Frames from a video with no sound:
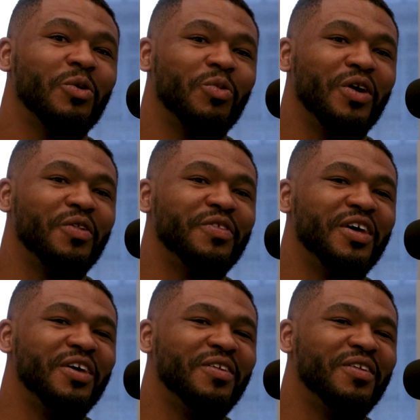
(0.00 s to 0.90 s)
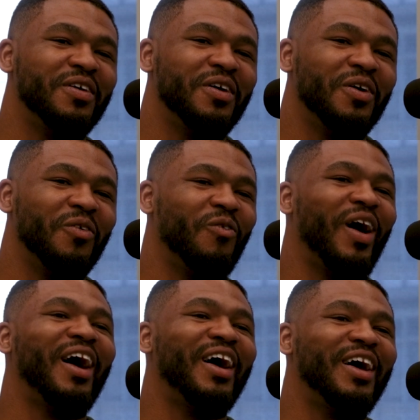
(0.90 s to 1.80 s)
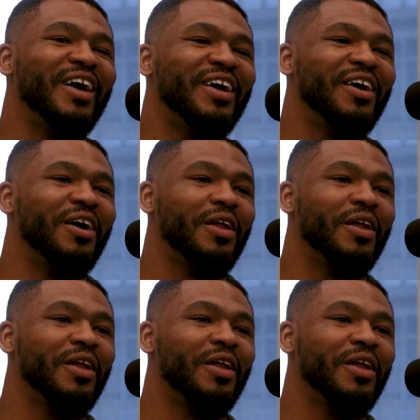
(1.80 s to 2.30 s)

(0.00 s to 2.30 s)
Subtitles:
well, then why,